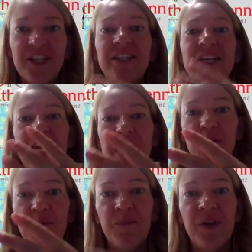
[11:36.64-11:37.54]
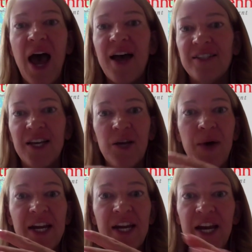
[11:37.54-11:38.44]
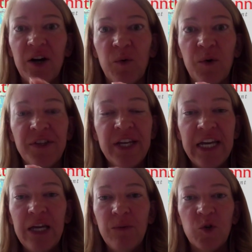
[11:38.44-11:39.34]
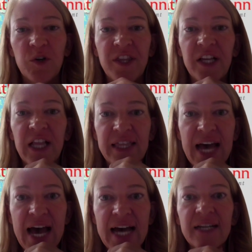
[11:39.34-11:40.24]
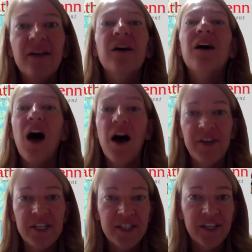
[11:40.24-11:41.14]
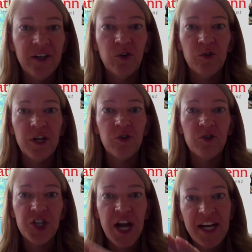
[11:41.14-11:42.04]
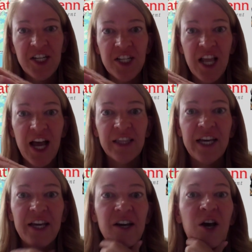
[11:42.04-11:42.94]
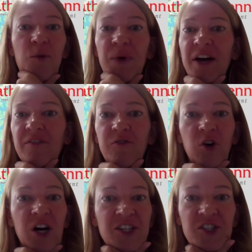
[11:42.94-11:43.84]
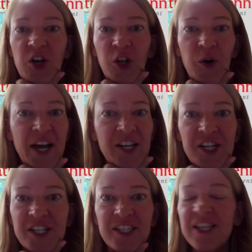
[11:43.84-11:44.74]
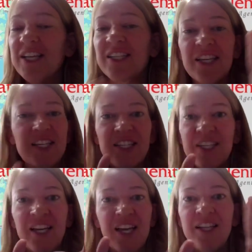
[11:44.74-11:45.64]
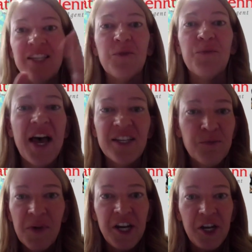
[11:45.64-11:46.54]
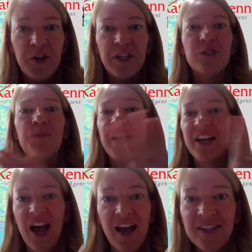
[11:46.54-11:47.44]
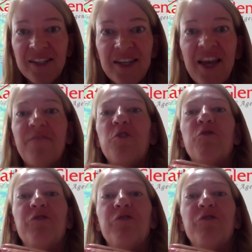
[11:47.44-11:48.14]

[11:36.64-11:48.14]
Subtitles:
a team, guys, anybody here with teams or anything like that, obviously it'll change slightly, but for us solo agents, it's the best money you can spend, guys. If you've